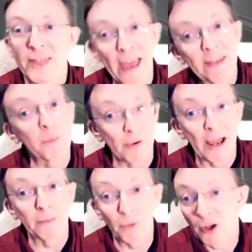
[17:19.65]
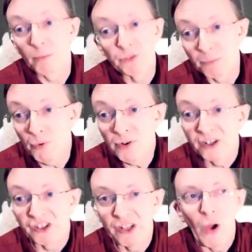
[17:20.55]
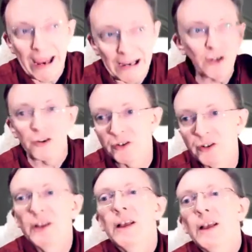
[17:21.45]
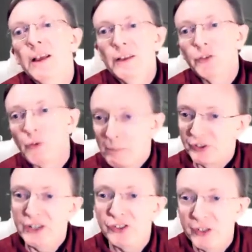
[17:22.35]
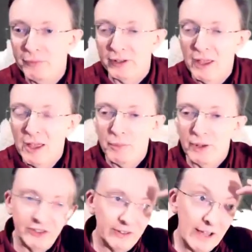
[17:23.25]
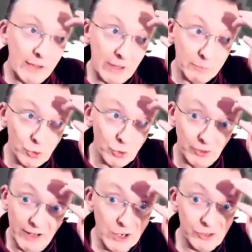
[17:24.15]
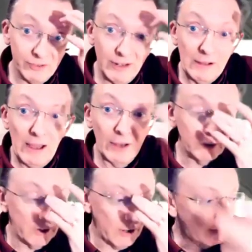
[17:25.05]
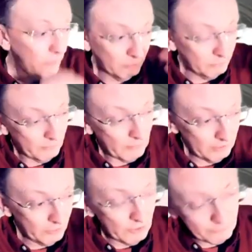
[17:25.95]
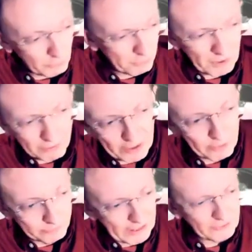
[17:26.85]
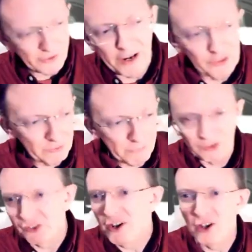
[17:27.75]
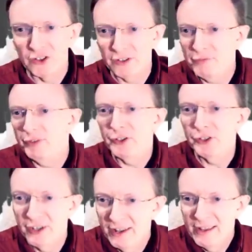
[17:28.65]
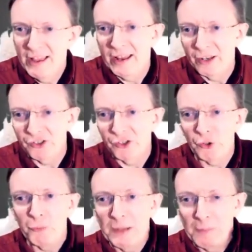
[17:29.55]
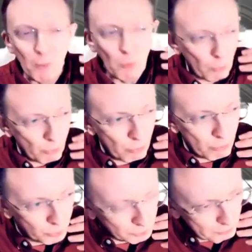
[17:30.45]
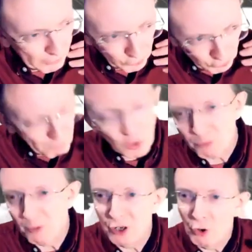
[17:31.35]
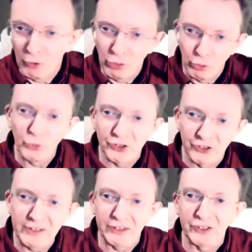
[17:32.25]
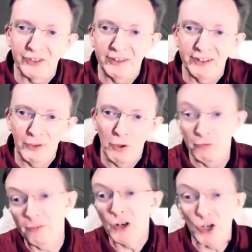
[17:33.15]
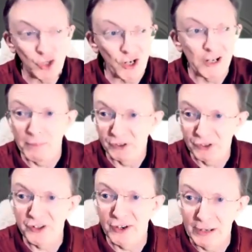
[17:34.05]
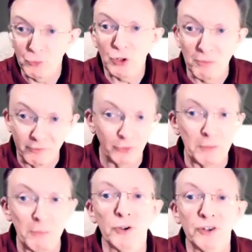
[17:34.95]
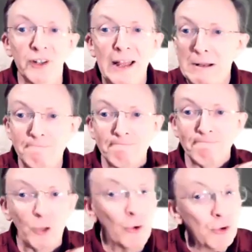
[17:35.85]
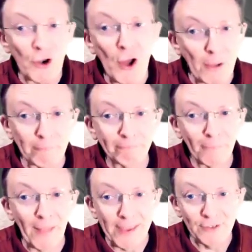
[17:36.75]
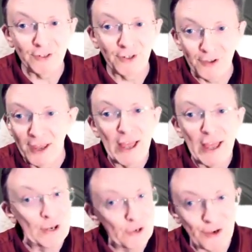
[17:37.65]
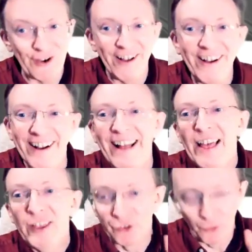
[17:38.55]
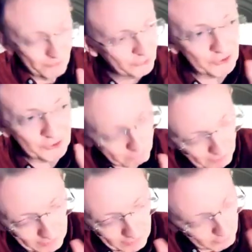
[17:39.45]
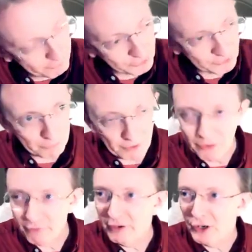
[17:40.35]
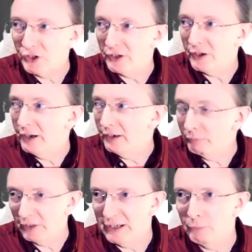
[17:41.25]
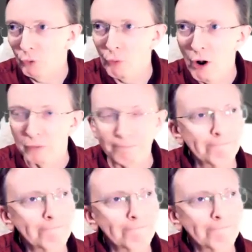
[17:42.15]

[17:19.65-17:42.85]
Then the brand becomes important. It's now anchored to represent something. But until I have that emotional connection, I don't care. I've never been a fan of letterheads and business cards and leaflets. And I see so many people spending so much money on those things, thinking that, if I've got a nice shiny business card, I'm going to be fully booked. No, you're not. I hate to tell you, no, you're not. So I love this. It's a breath of fresh air, and I'm glad I'm not wrong.